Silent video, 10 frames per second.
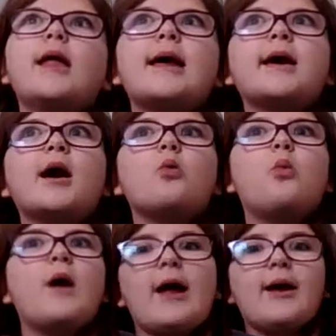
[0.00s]
like
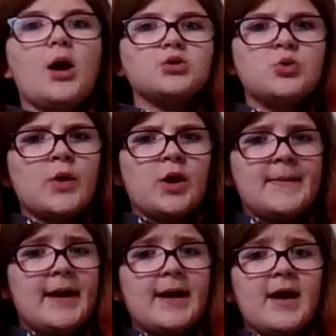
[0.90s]
what I was doing on
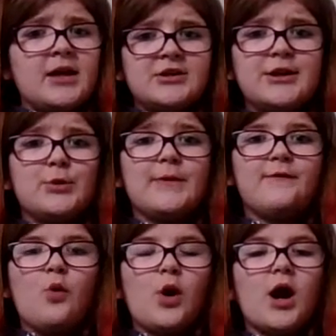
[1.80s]
my channel
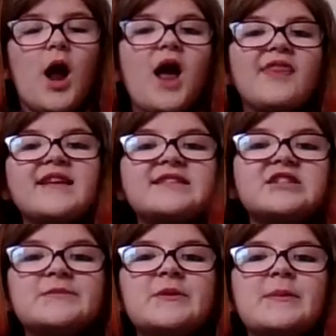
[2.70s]
before. This is
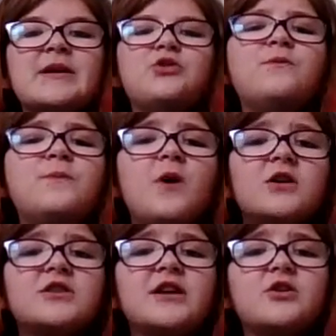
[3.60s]
gonna be my new
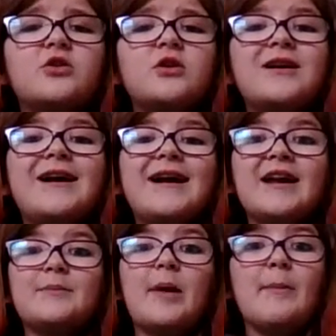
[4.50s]
vlog channel,
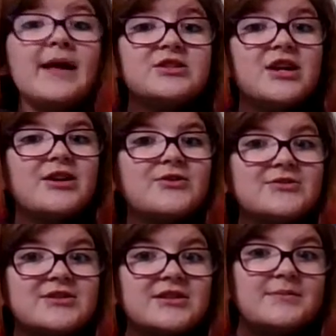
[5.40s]
and my main channel
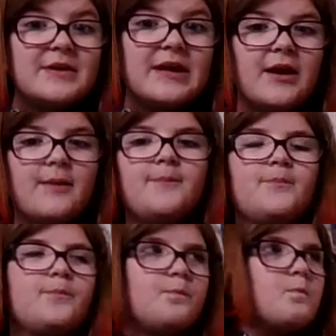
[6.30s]
is gonna be
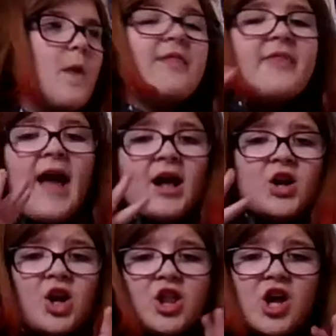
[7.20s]
That
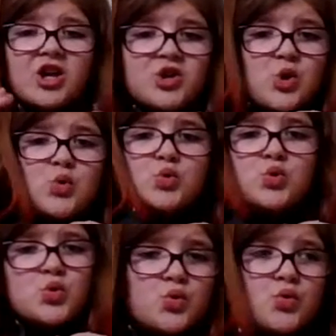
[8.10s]
Girl
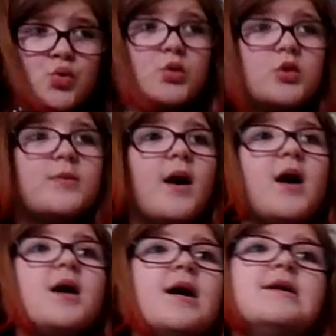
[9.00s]
on YouTube!
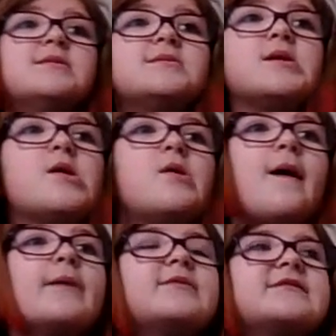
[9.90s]
So,
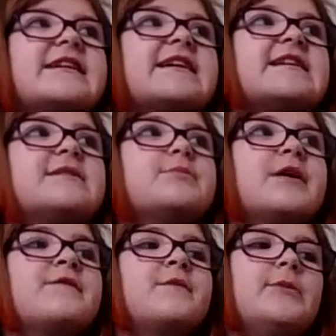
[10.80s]
I've been taking a
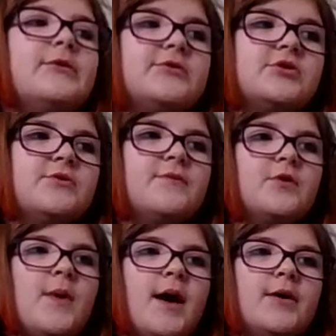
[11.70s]
break from YouTube for
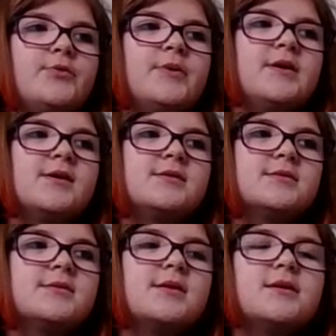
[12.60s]
a while
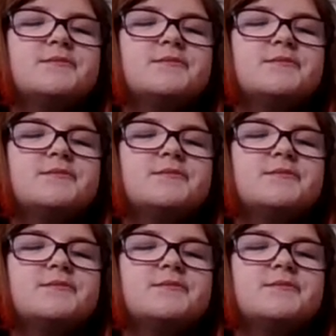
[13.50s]
because,